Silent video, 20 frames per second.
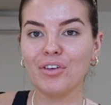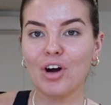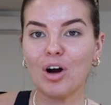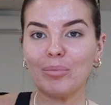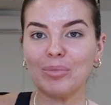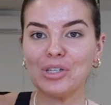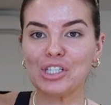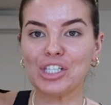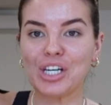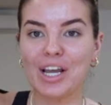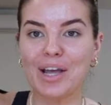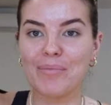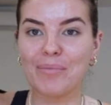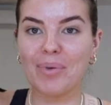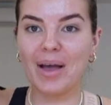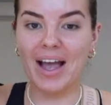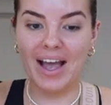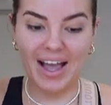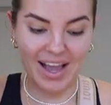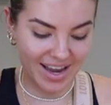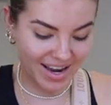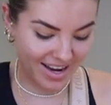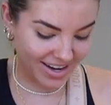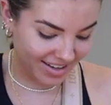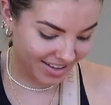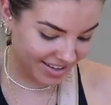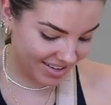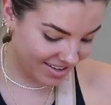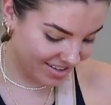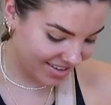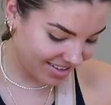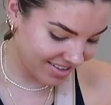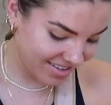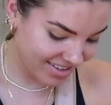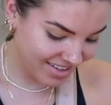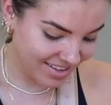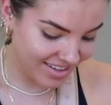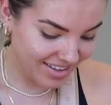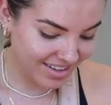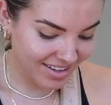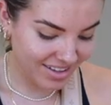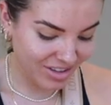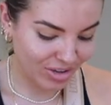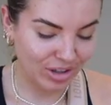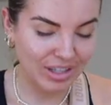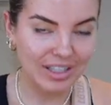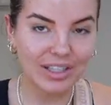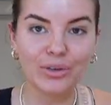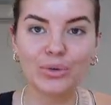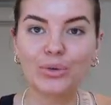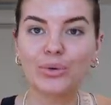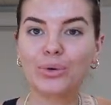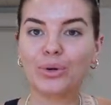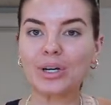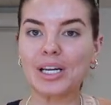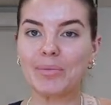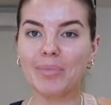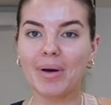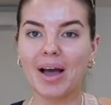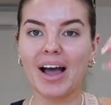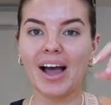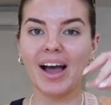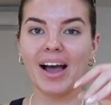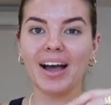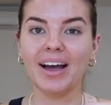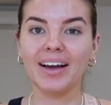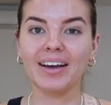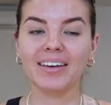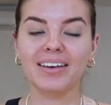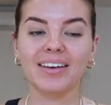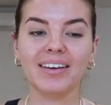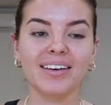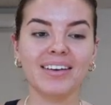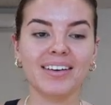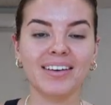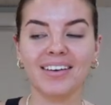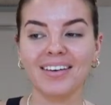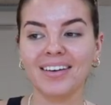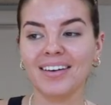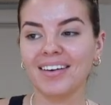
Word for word: Got my champagne. Got a little goodie bag.